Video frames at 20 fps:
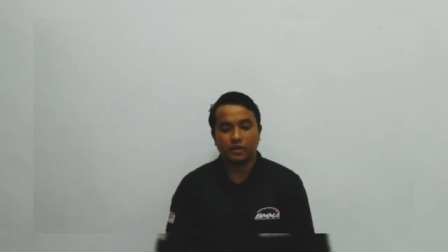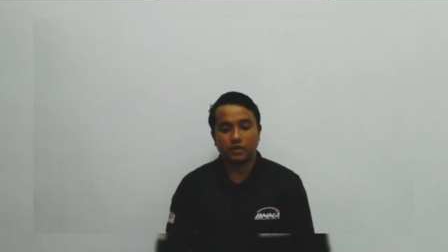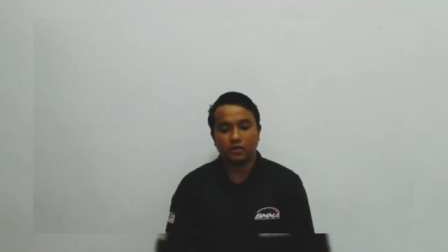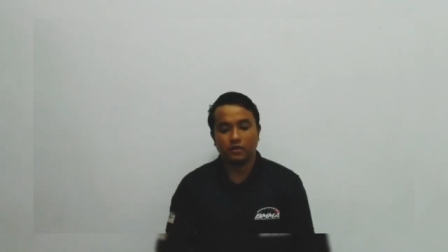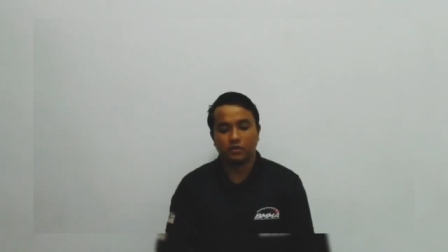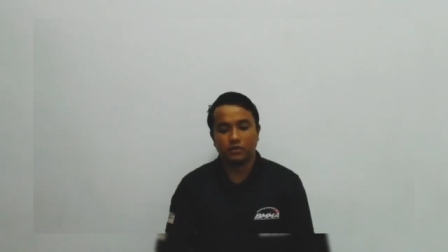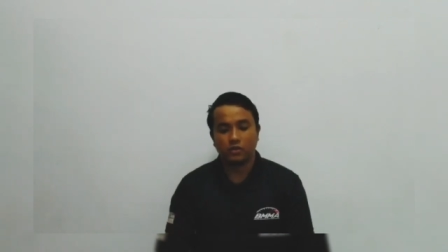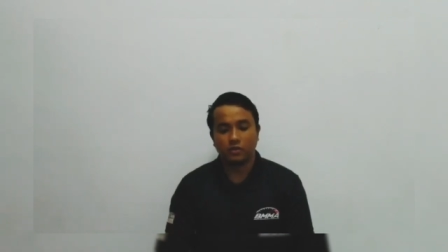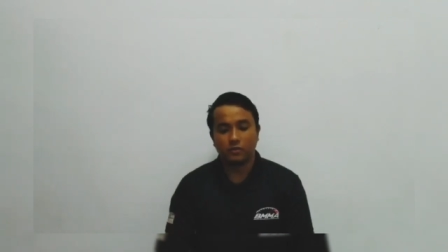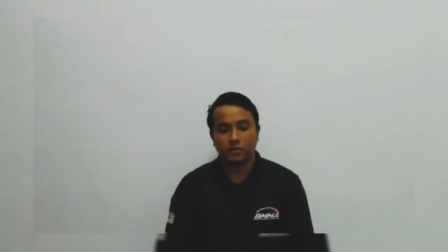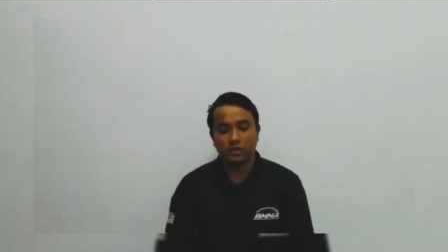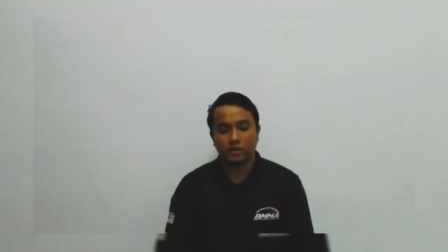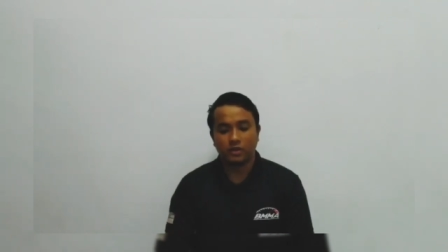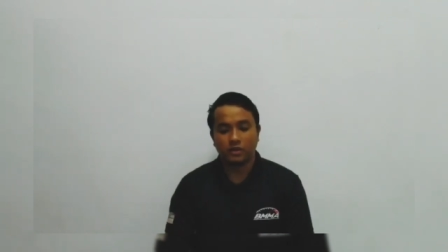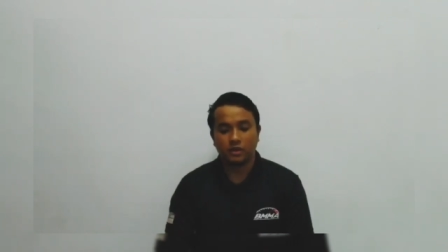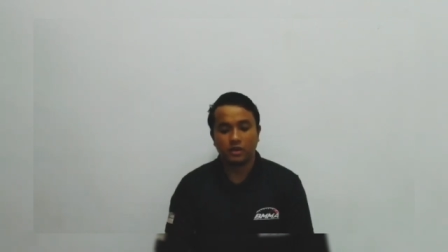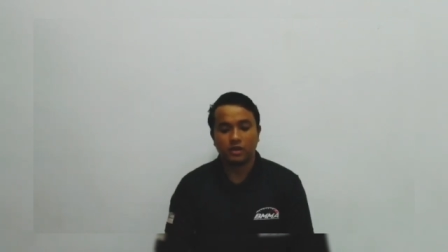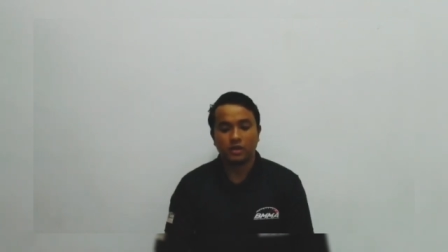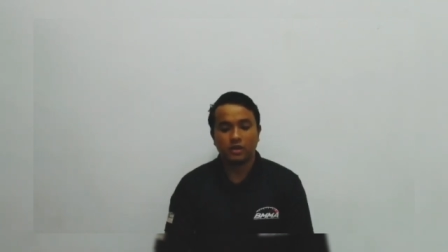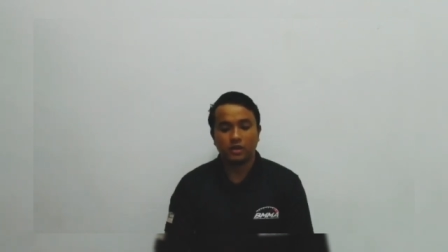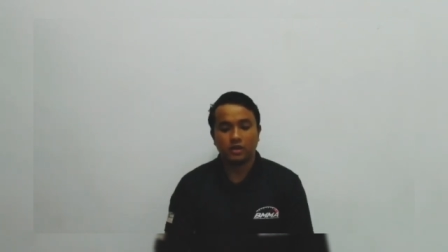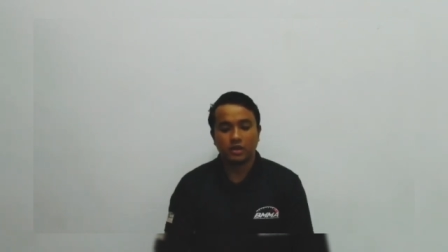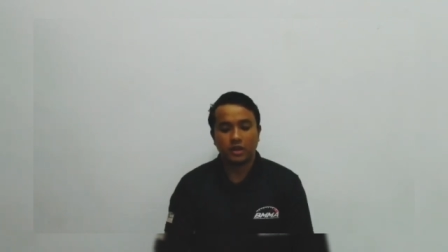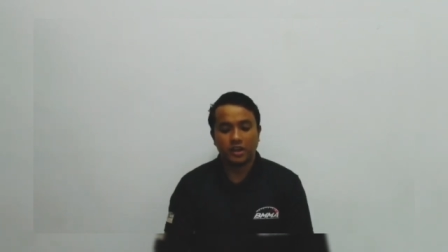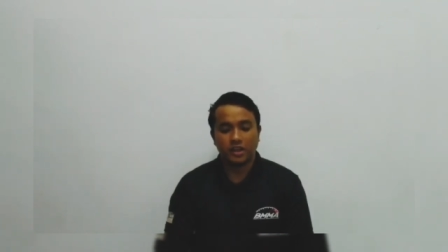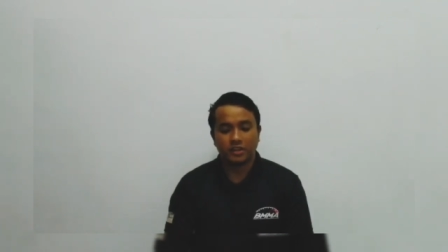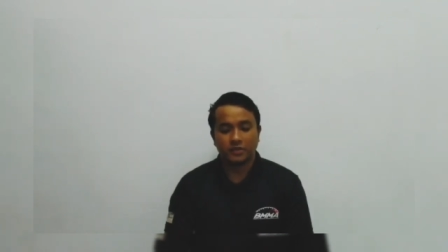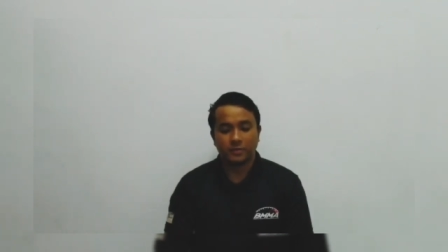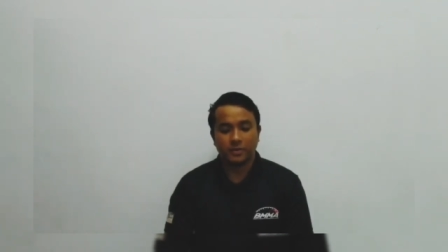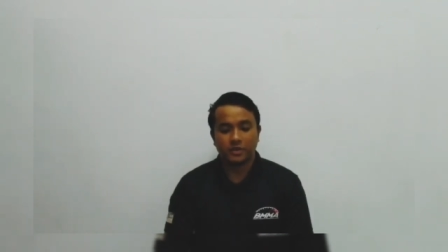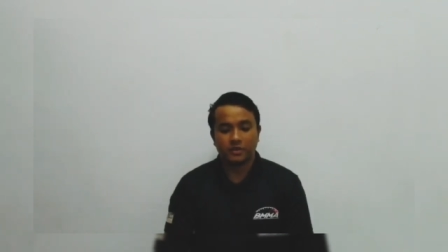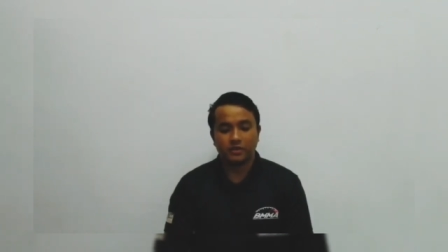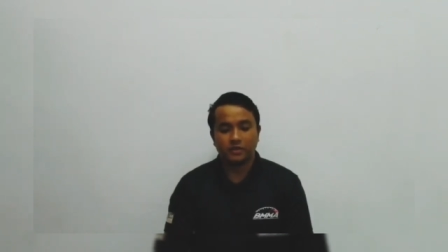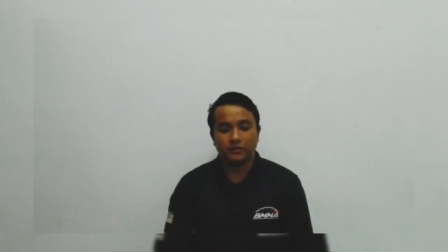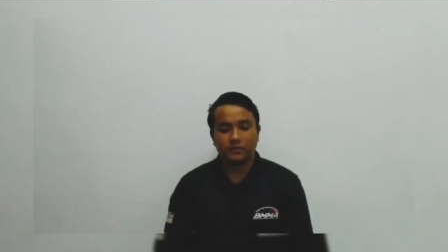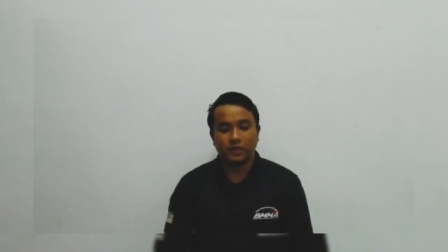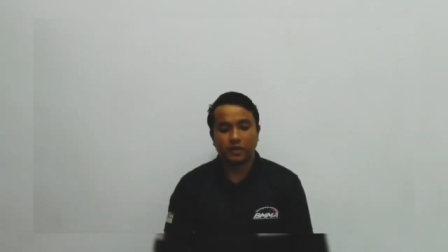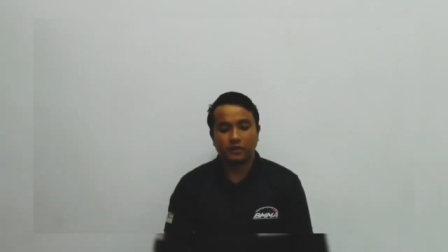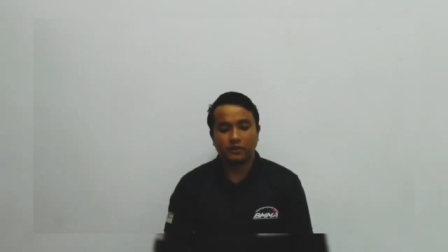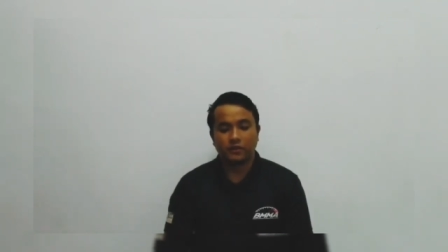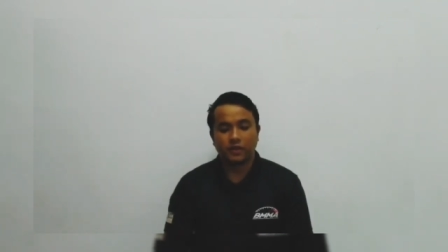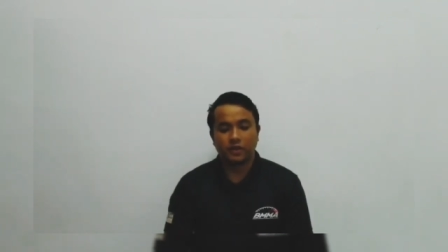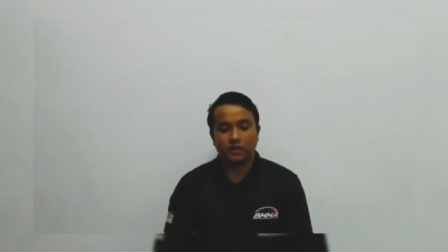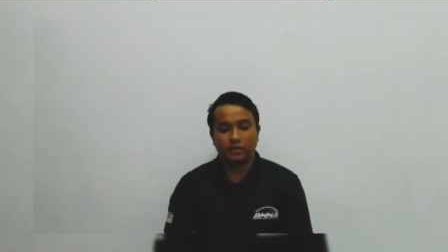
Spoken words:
controllable expansion valve